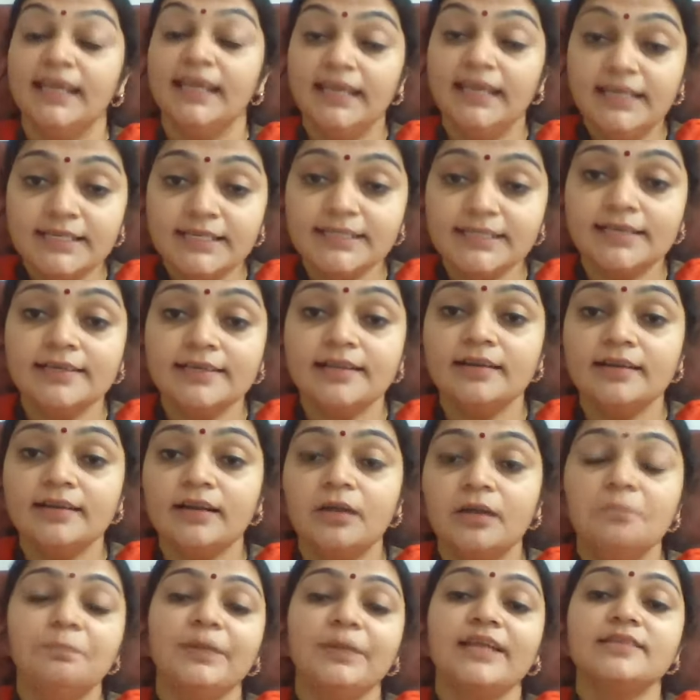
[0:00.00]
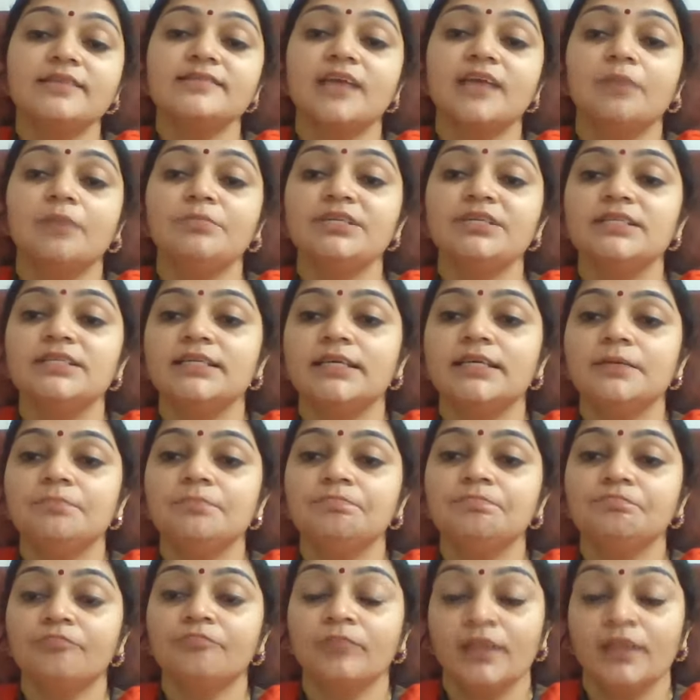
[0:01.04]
internal complaints committee,